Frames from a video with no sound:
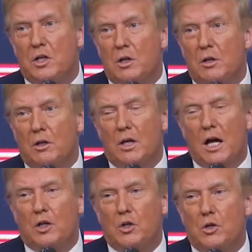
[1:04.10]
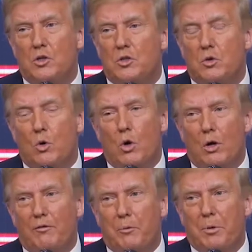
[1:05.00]
uh, the doctors, all
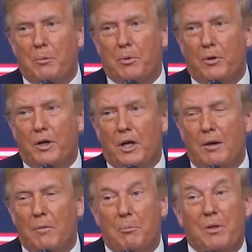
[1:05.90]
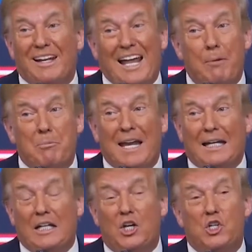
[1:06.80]
of the people that came up, the lab
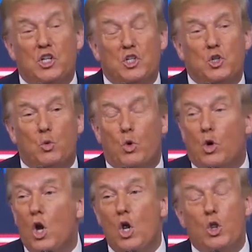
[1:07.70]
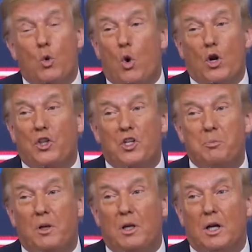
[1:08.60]
technicians, the work, the work that's
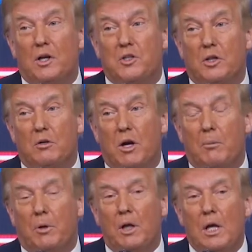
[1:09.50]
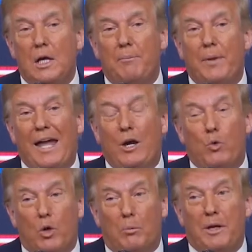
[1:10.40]
been done is incredible. And it
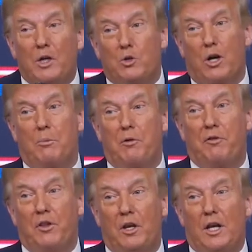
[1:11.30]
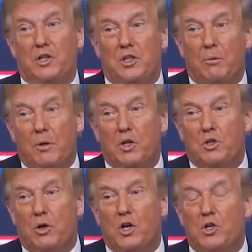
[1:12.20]
will be incredible for the next
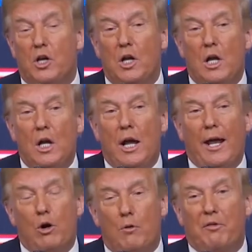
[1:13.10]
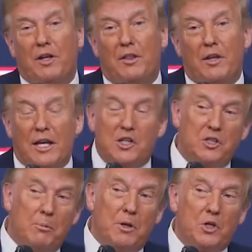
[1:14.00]
administration. And hopefully the next
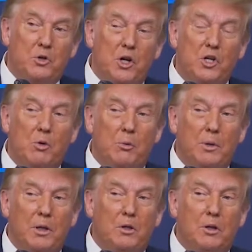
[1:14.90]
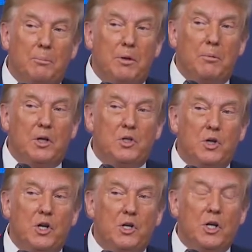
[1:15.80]
administration will be the Trump
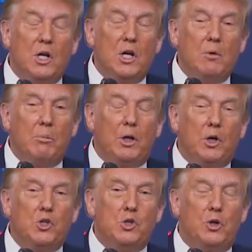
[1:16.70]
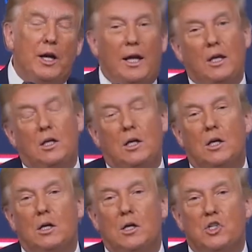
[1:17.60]
administration because you can't
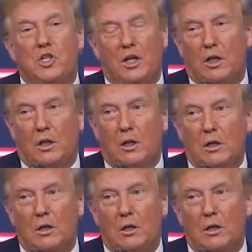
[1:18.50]
steal